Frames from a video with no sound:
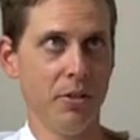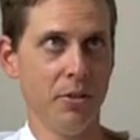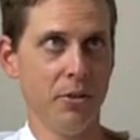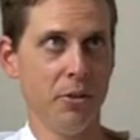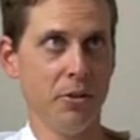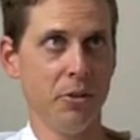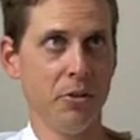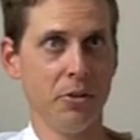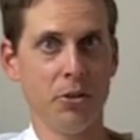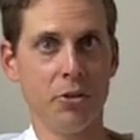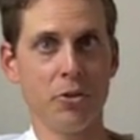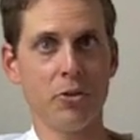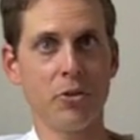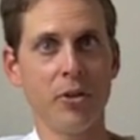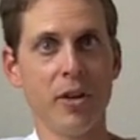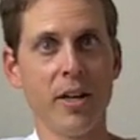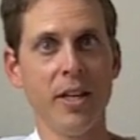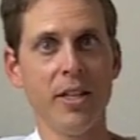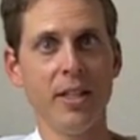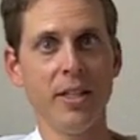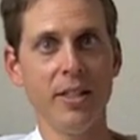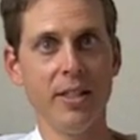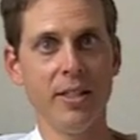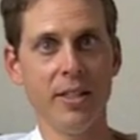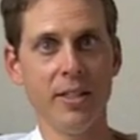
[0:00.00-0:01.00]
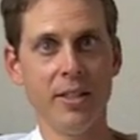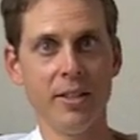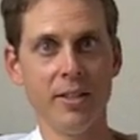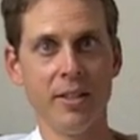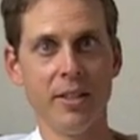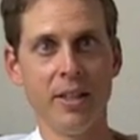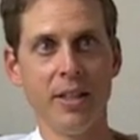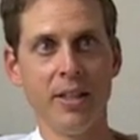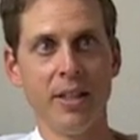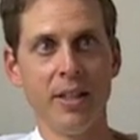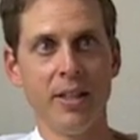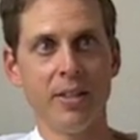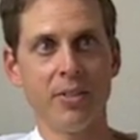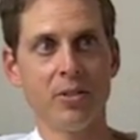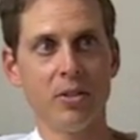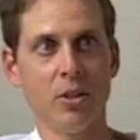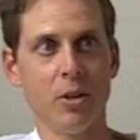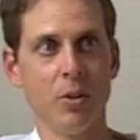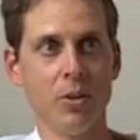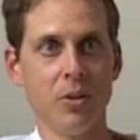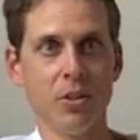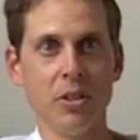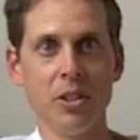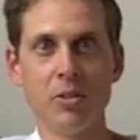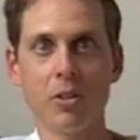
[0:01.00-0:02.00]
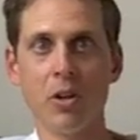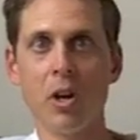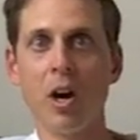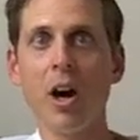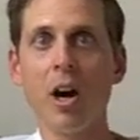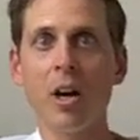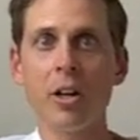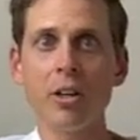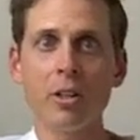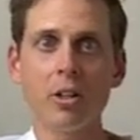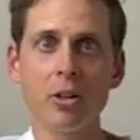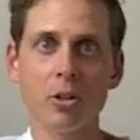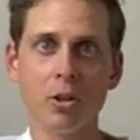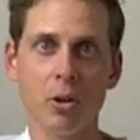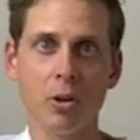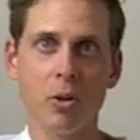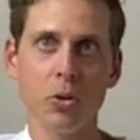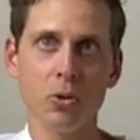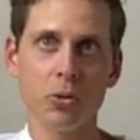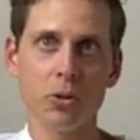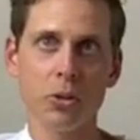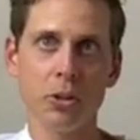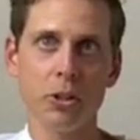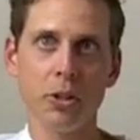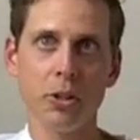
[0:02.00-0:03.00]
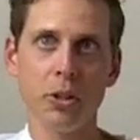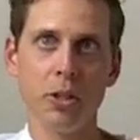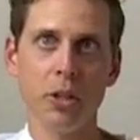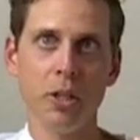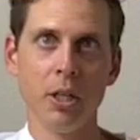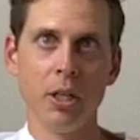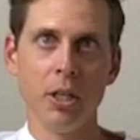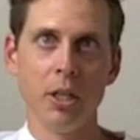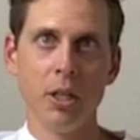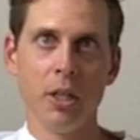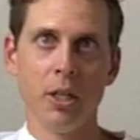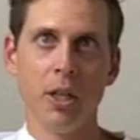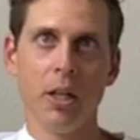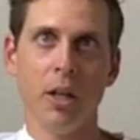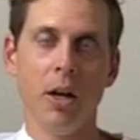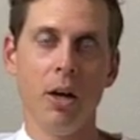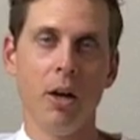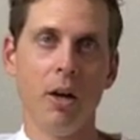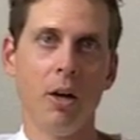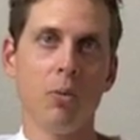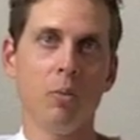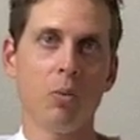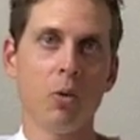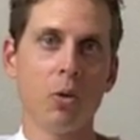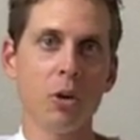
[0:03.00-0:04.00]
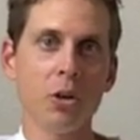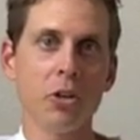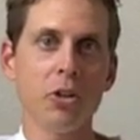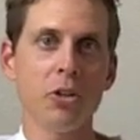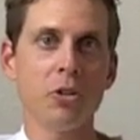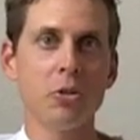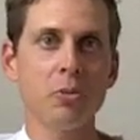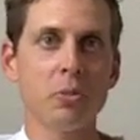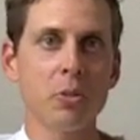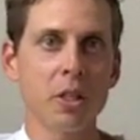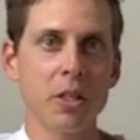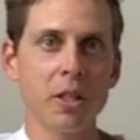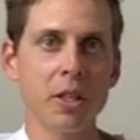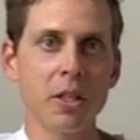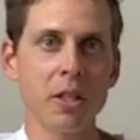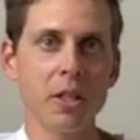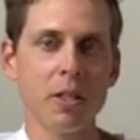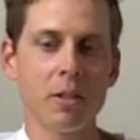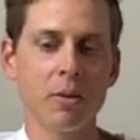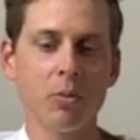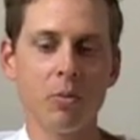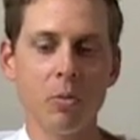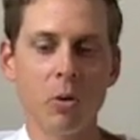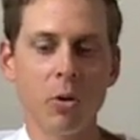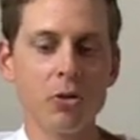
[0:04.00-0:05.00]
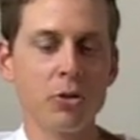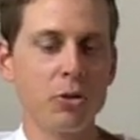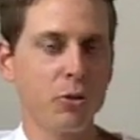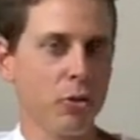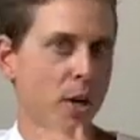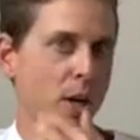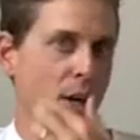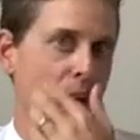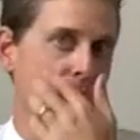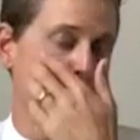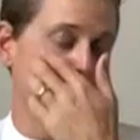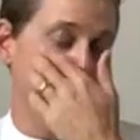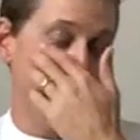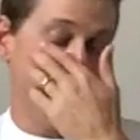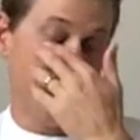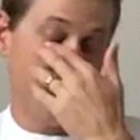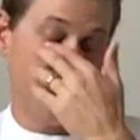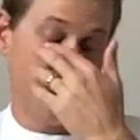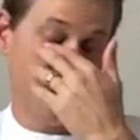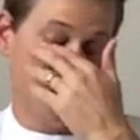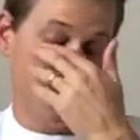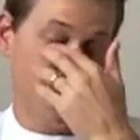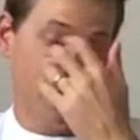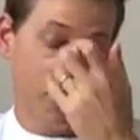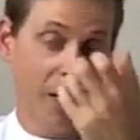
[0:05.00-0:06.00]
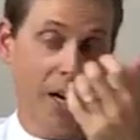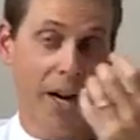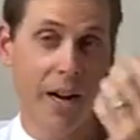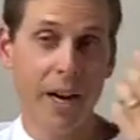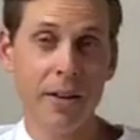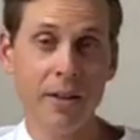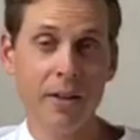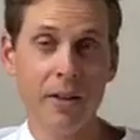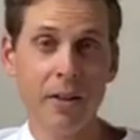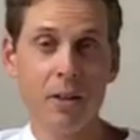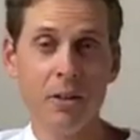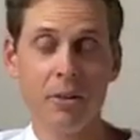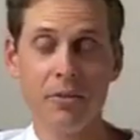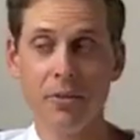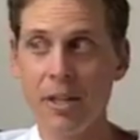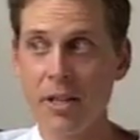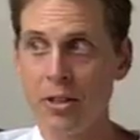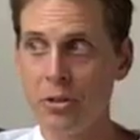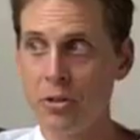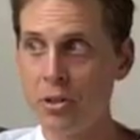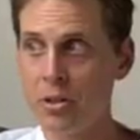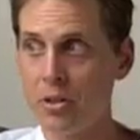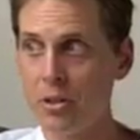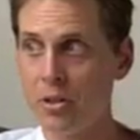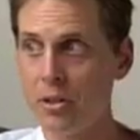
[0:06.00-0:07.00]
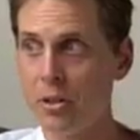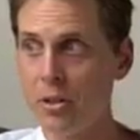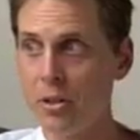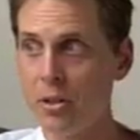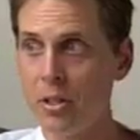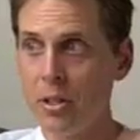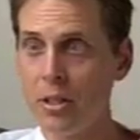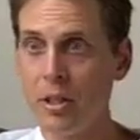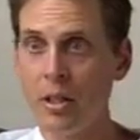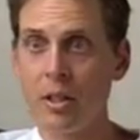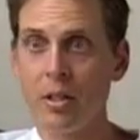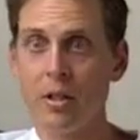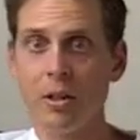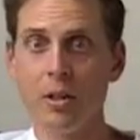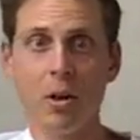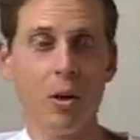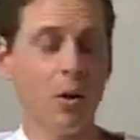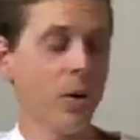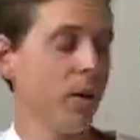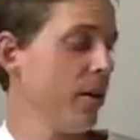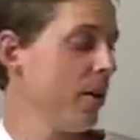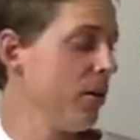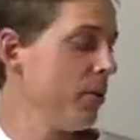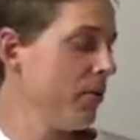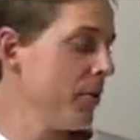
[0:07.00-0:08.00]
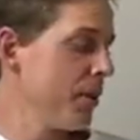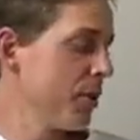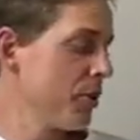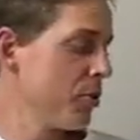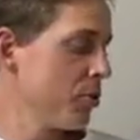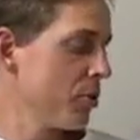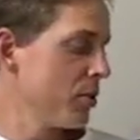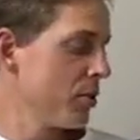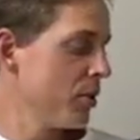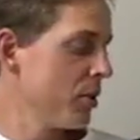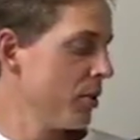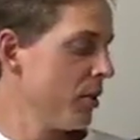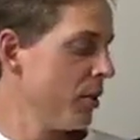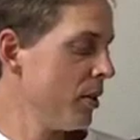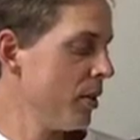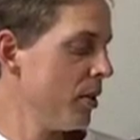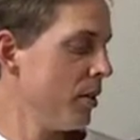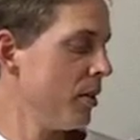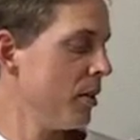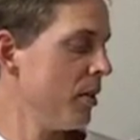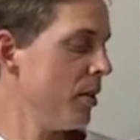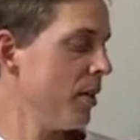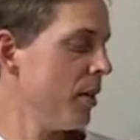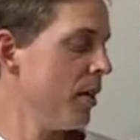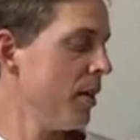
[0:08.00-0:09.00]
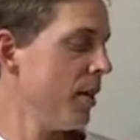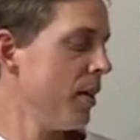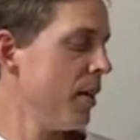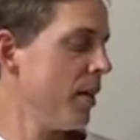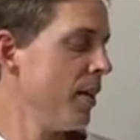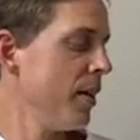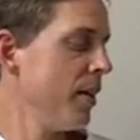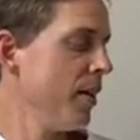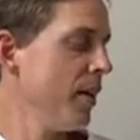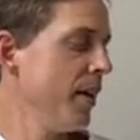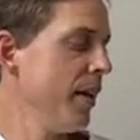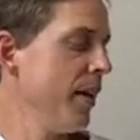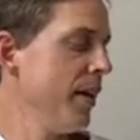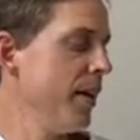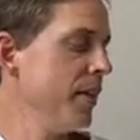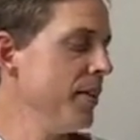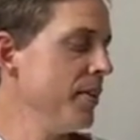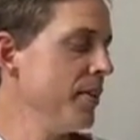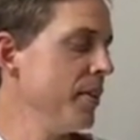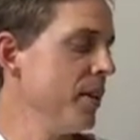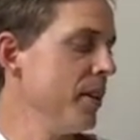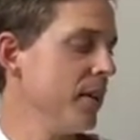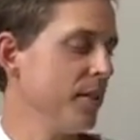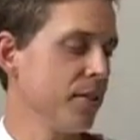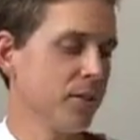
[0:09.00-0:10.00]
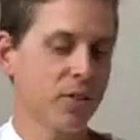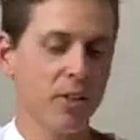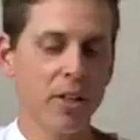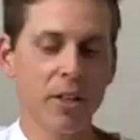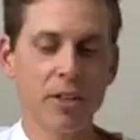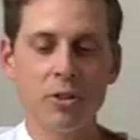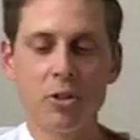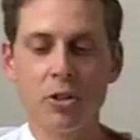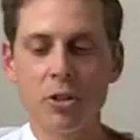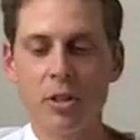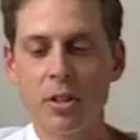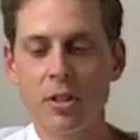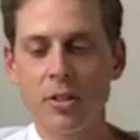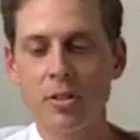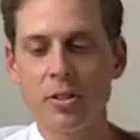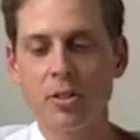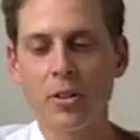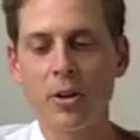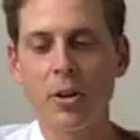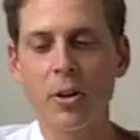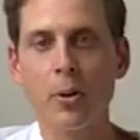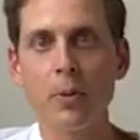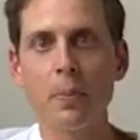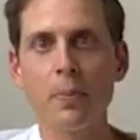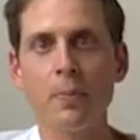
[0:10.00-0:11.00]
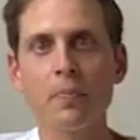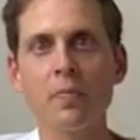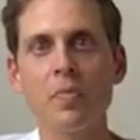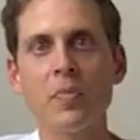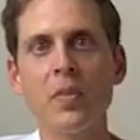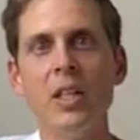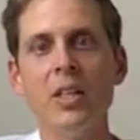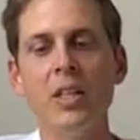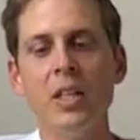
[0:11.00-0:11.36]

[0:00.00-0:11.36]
you're used to training in. So it's either hotter or colder, more humid, more dry, higher elevation, lower elevation, and such. So,